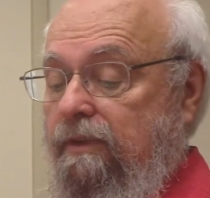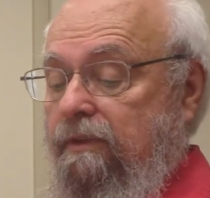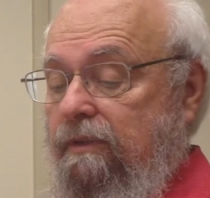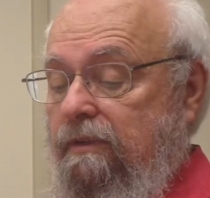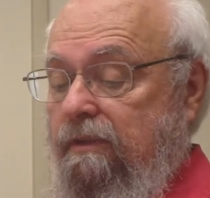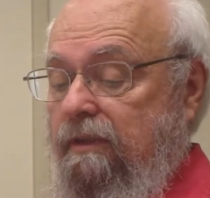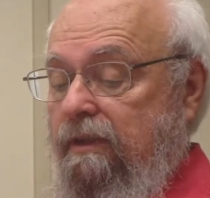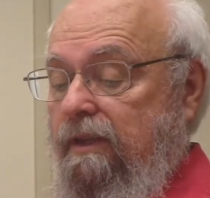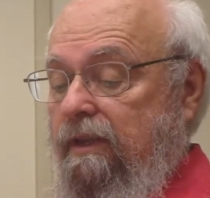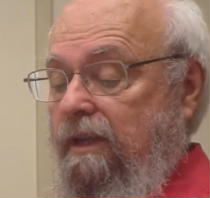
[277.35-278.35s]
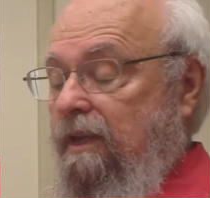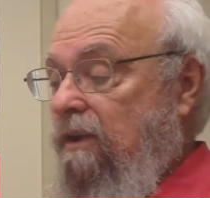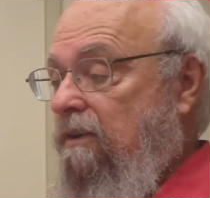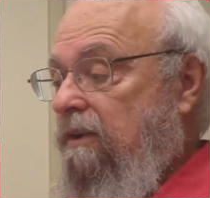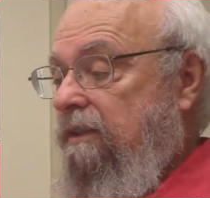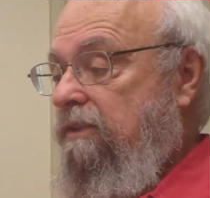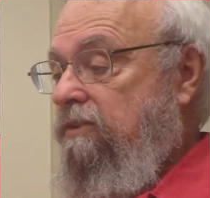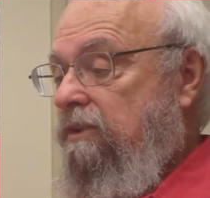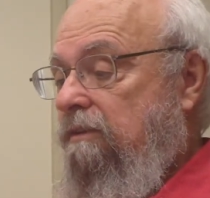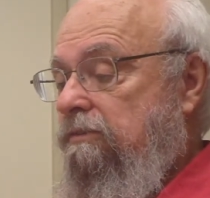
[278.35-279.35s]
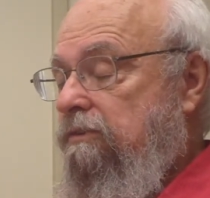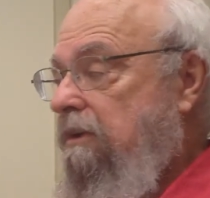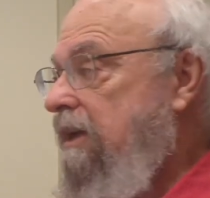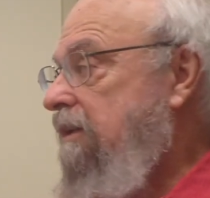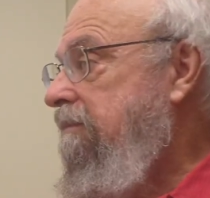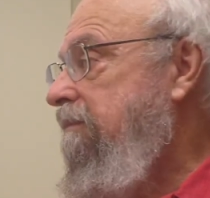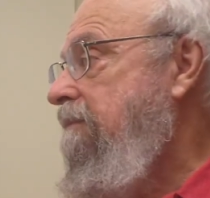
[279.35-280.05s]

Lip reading: on getting all of this stuff straight.